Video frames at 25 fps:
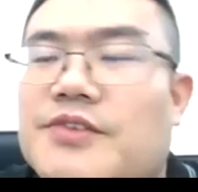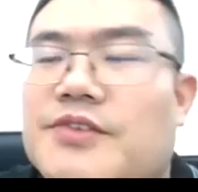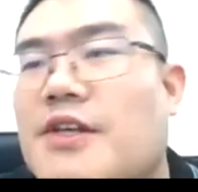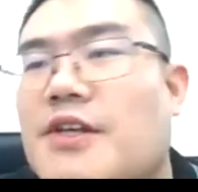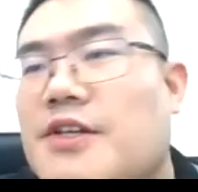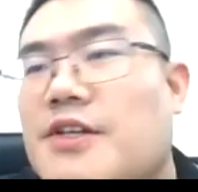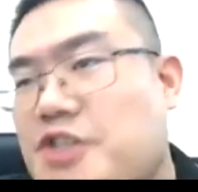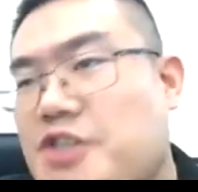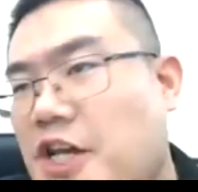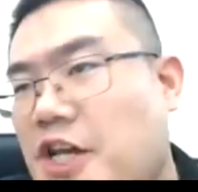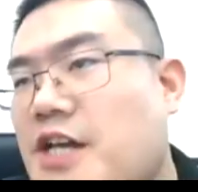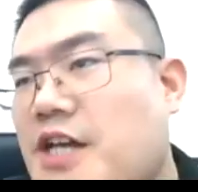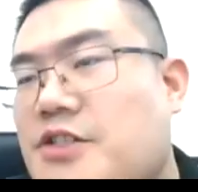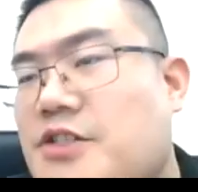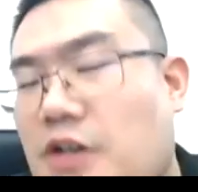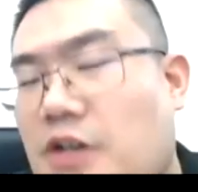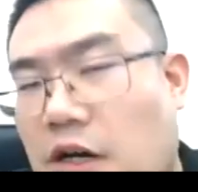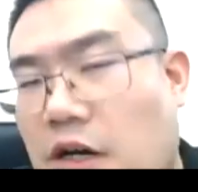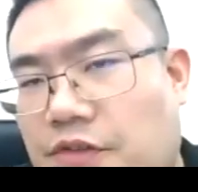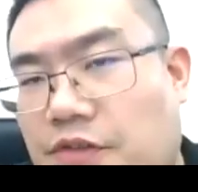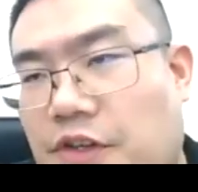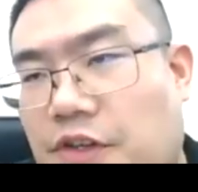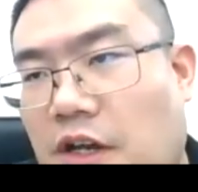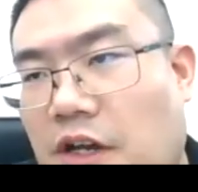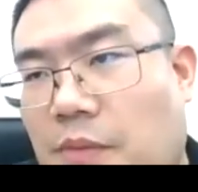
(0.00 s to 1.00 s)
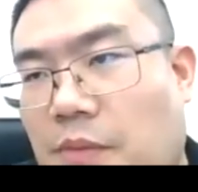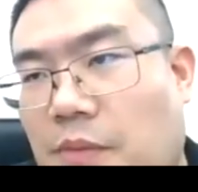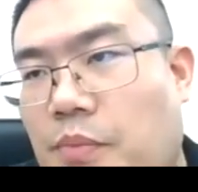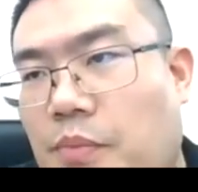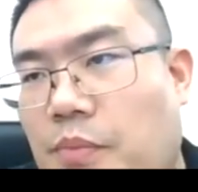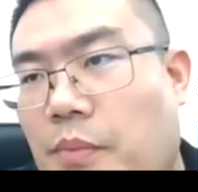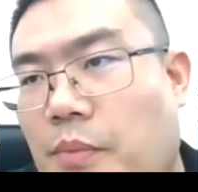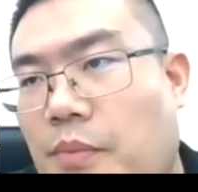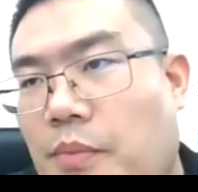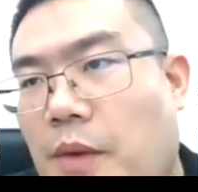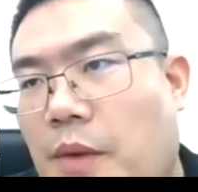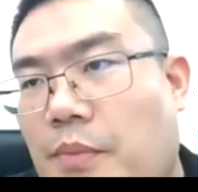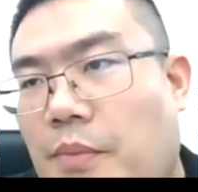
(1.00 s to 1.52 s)
the change of their
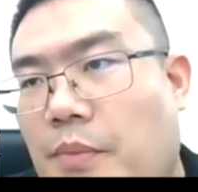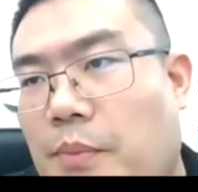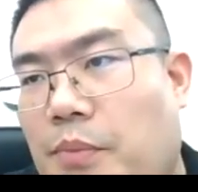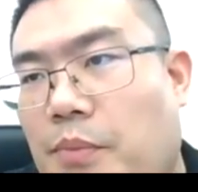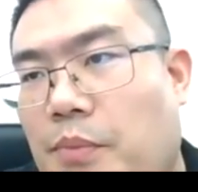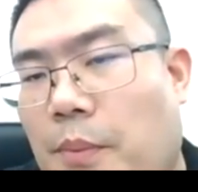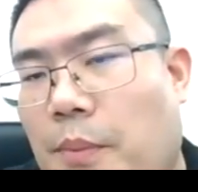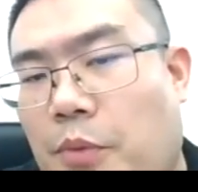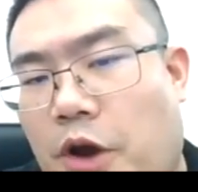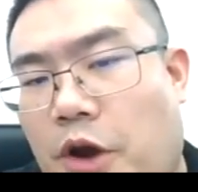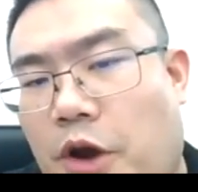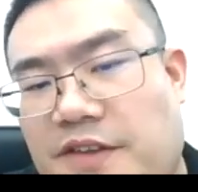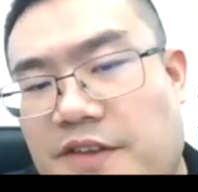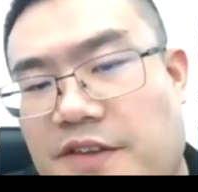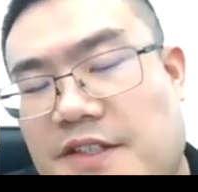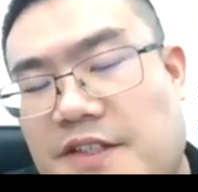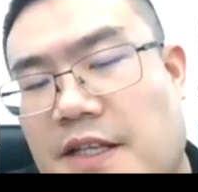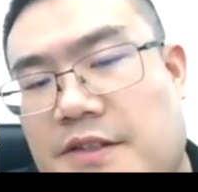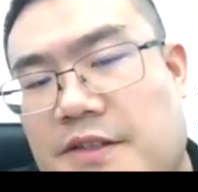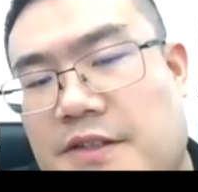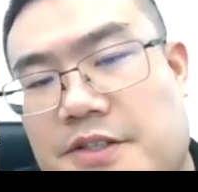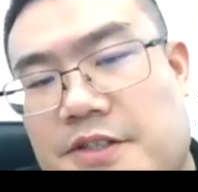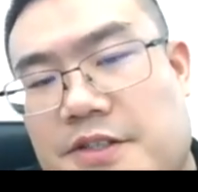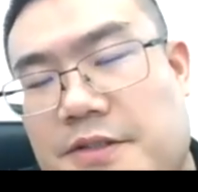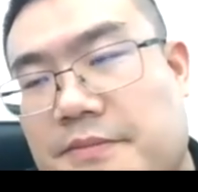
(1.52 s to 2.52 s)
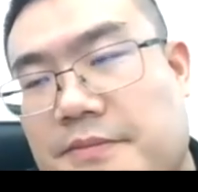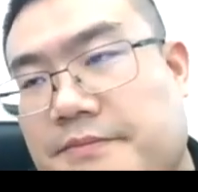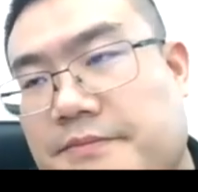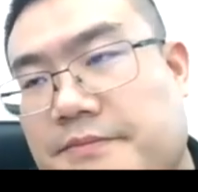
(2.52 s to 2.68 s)
president.